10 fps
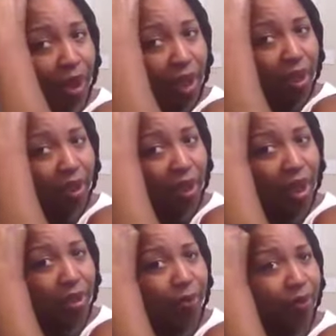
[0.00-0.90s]
And a
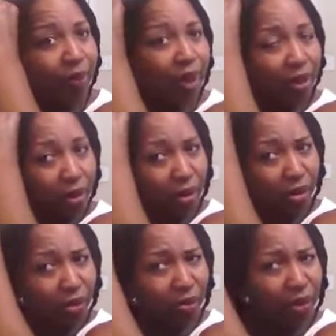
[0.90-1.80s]
lot of people are like,
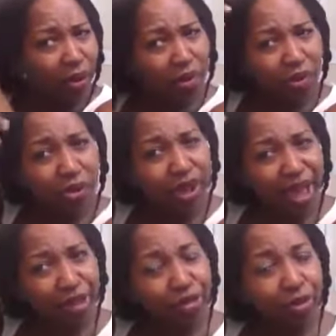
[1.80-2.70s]
oh, you
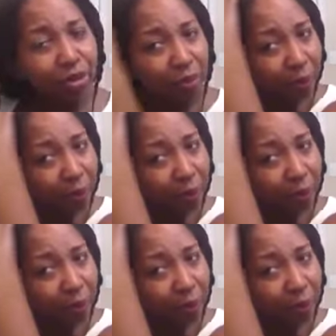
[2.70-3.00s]
natural?